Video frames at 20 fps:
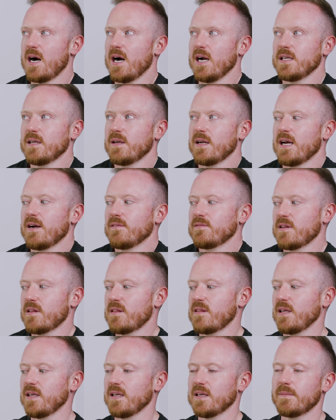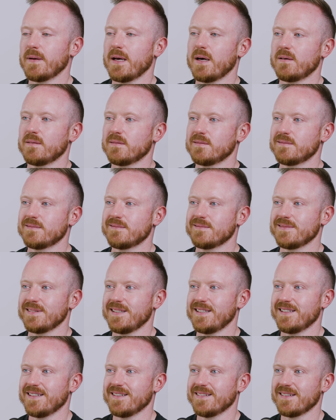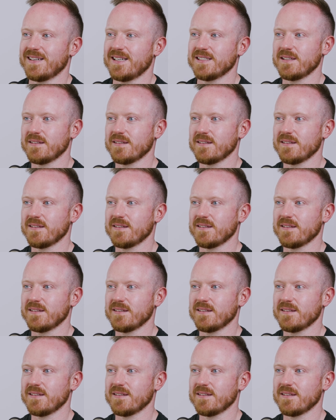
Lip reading: I don't have to think about I